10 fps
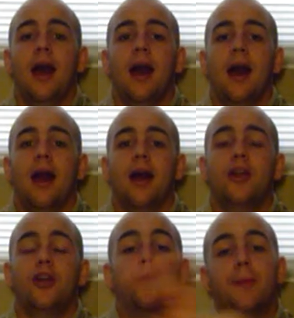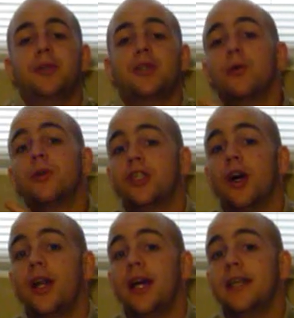And new
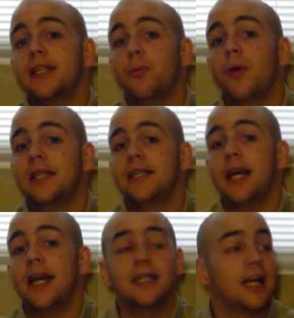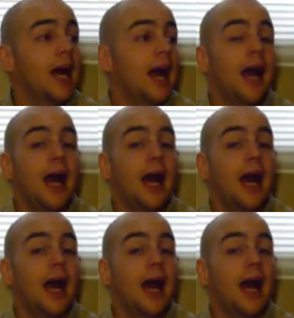episodes Sundays and Wednesdays.